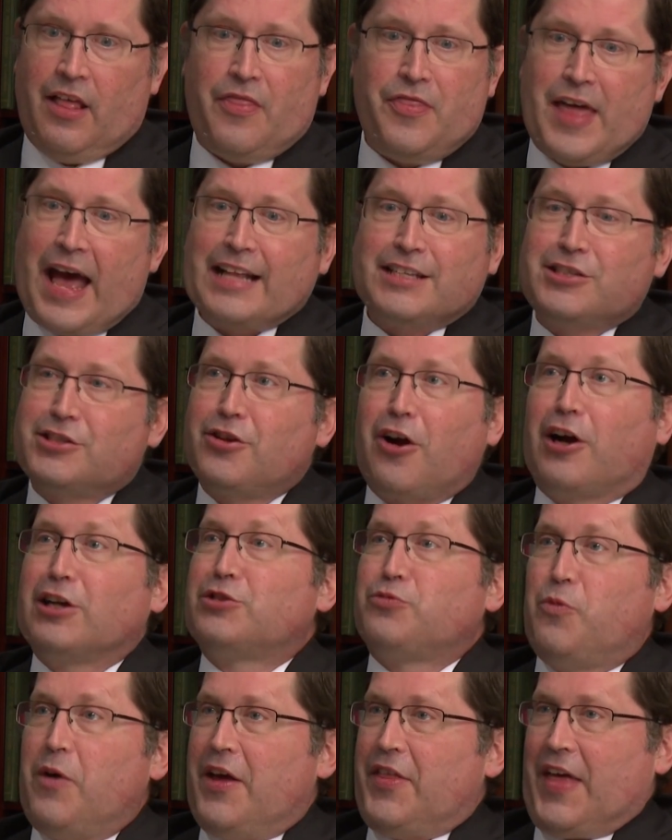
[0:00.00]
That
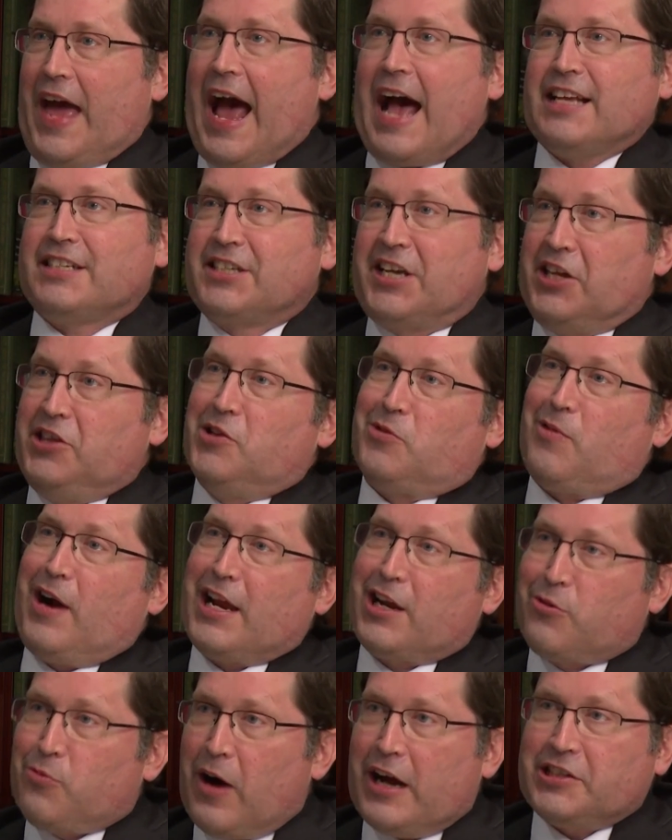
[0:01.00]
starts with asking the
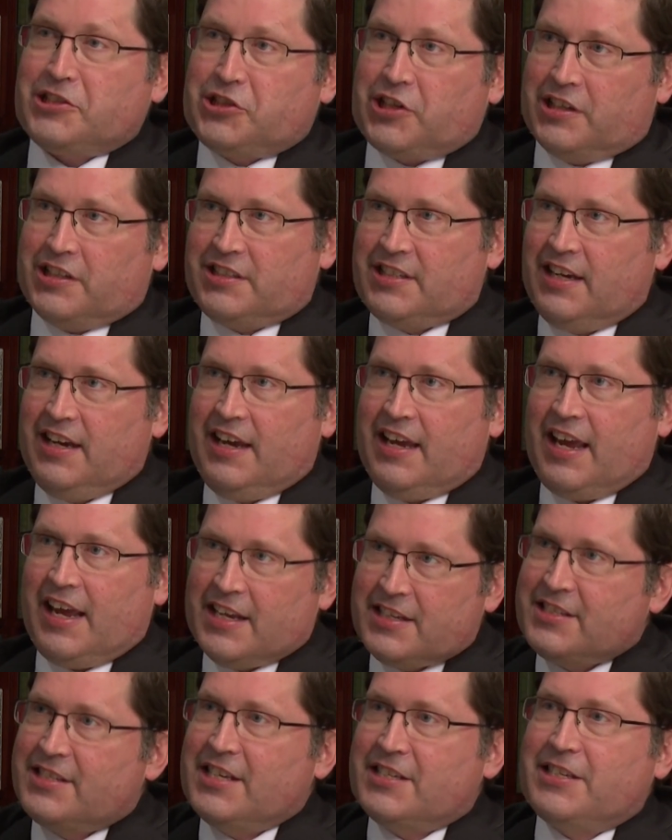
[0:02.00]
right questions.
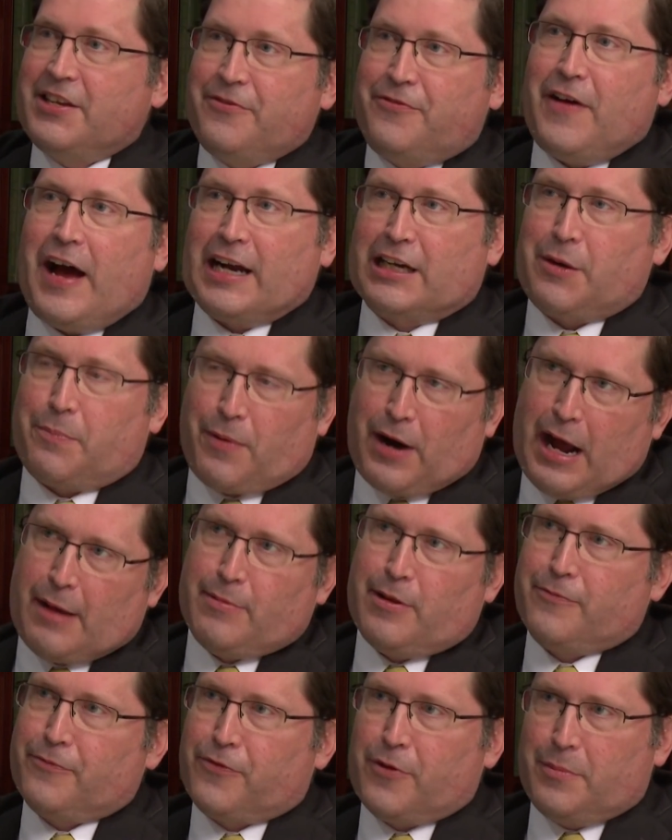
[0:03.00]
Is this in fact a
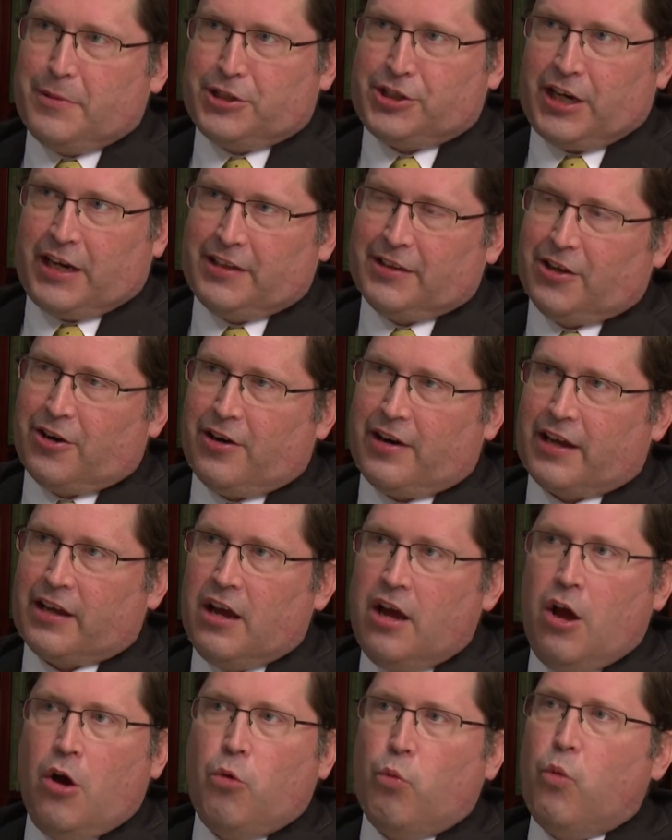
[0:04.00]
problem for machine learning?
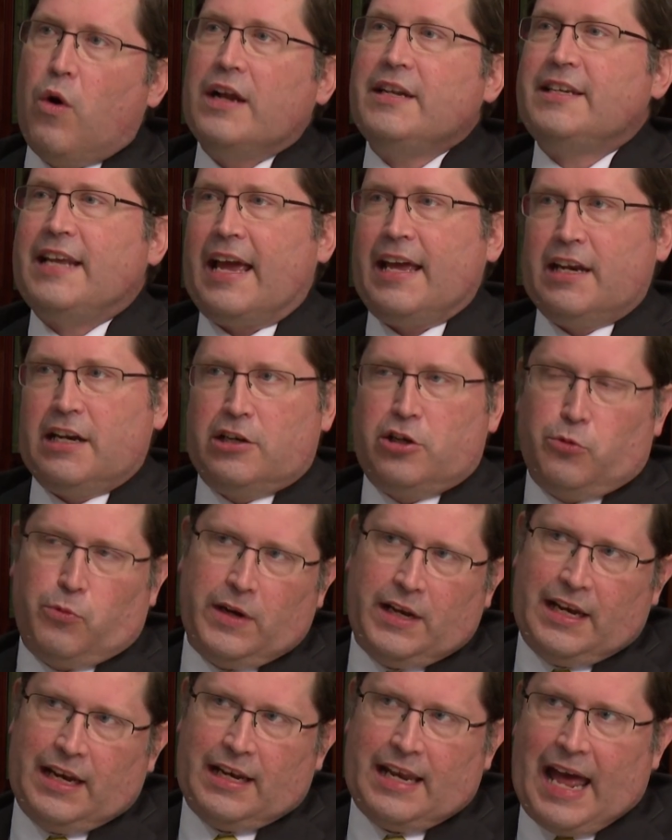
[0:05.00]
What data do
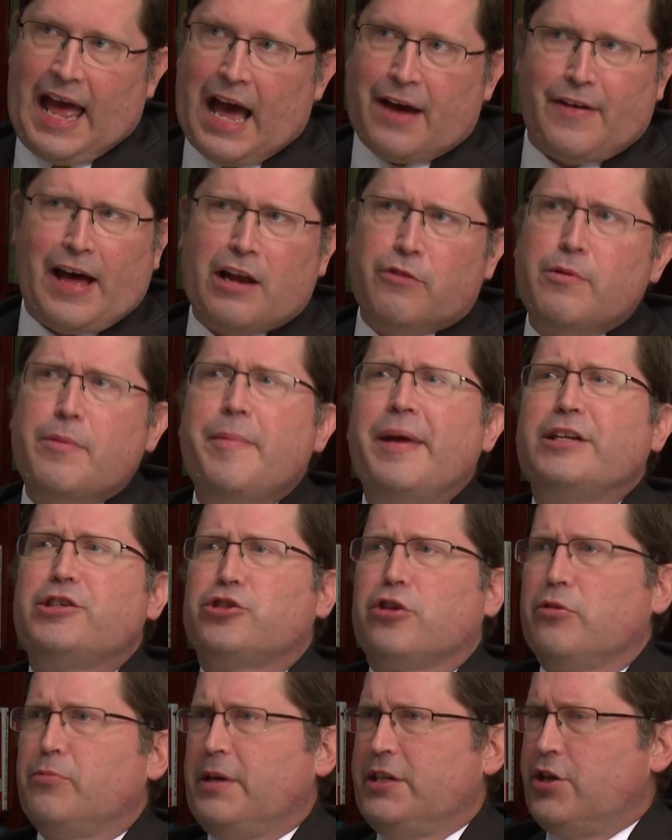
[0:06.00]
we need to have? How do we make
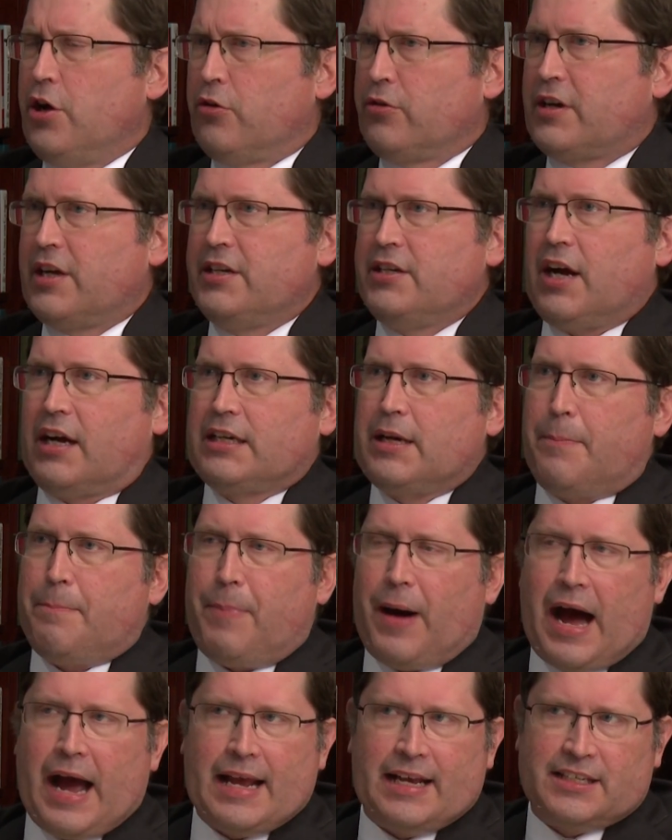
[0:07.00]
sure that we don't conduct a
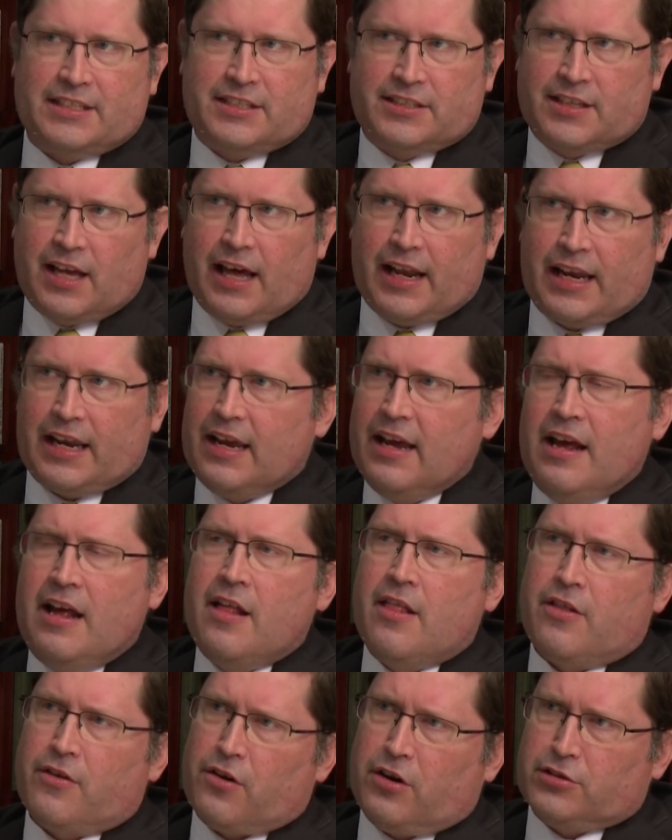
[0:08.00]
biased study?
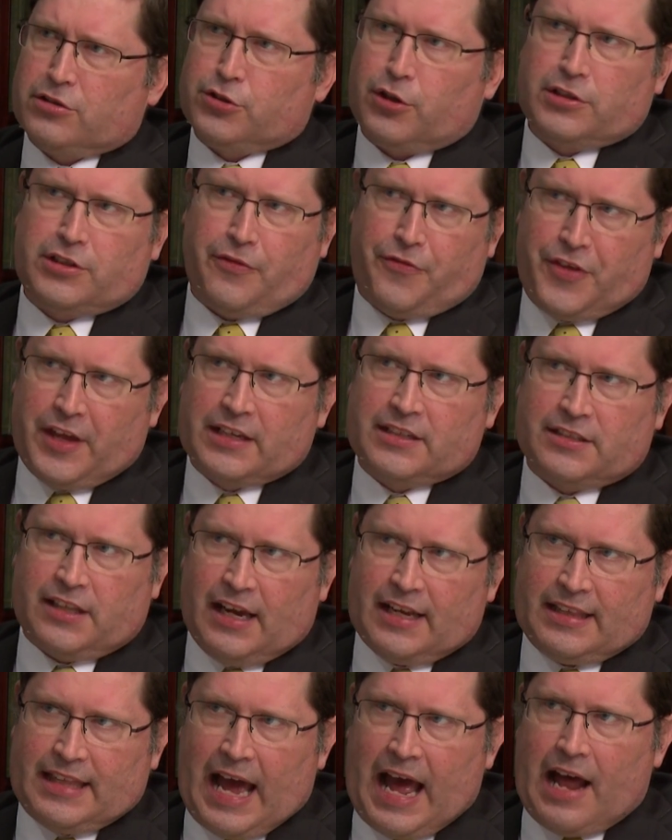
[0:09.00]
There are all sorts of things
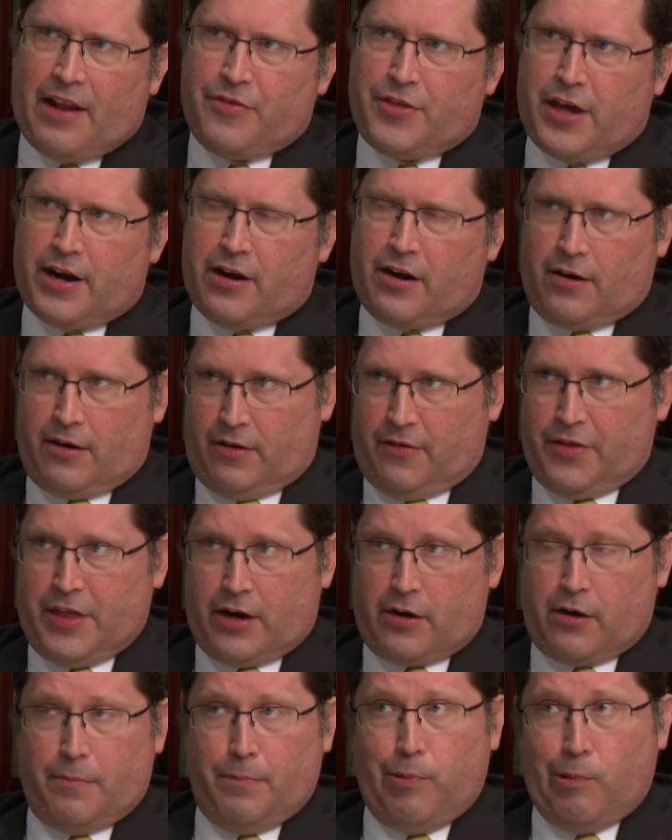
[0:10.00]
like that that are
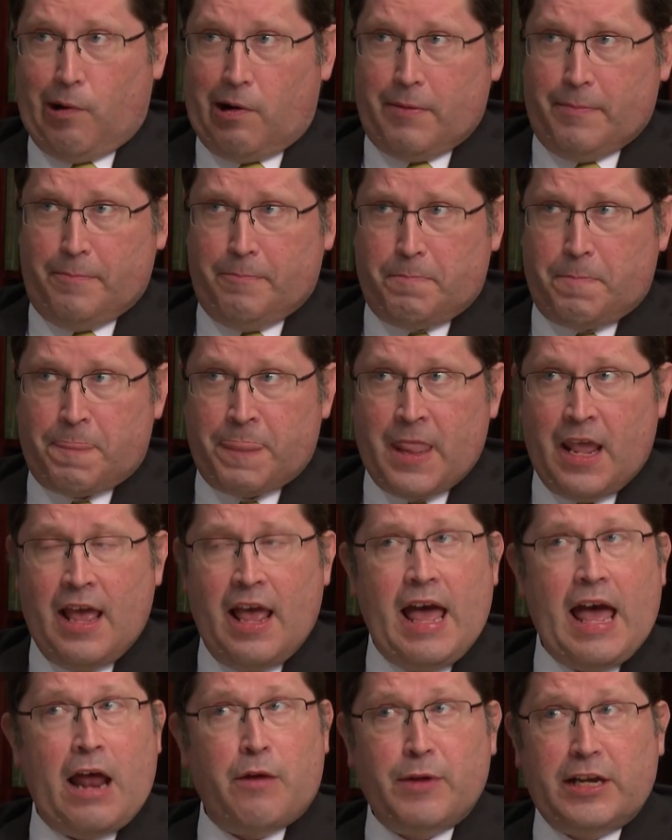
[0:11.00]
important.
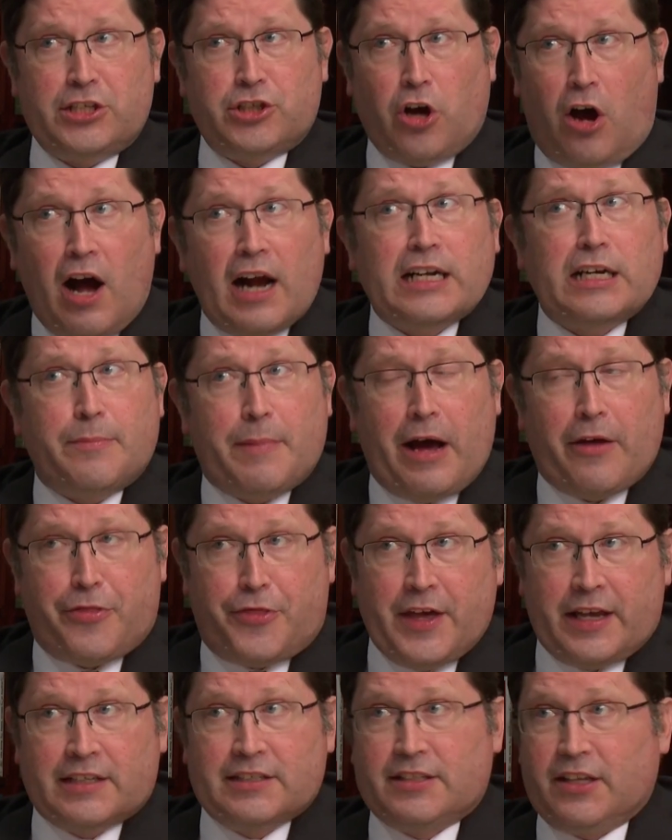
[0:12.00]
And we talked about
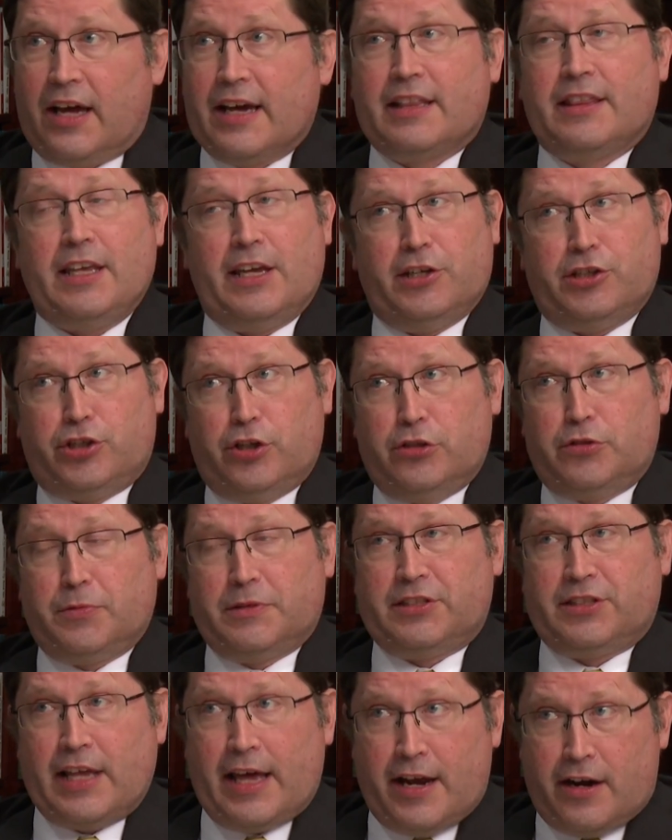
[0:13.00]
things like the issues
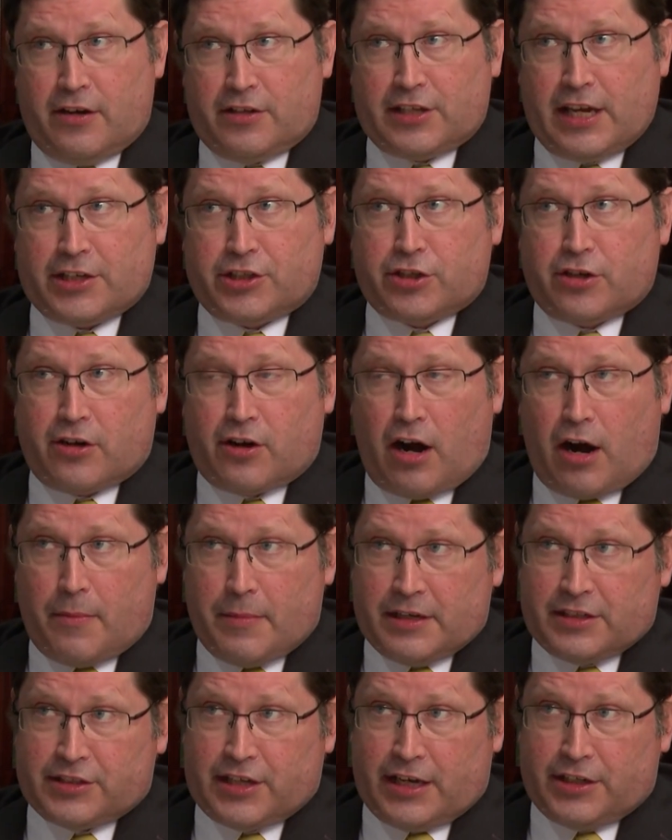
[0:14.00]
with standardization and
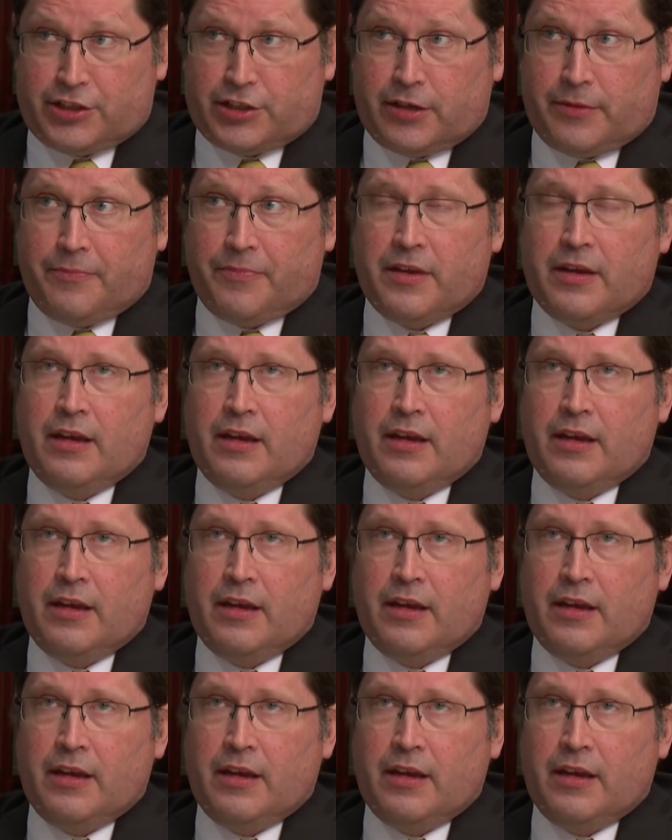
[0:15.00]
harmonization.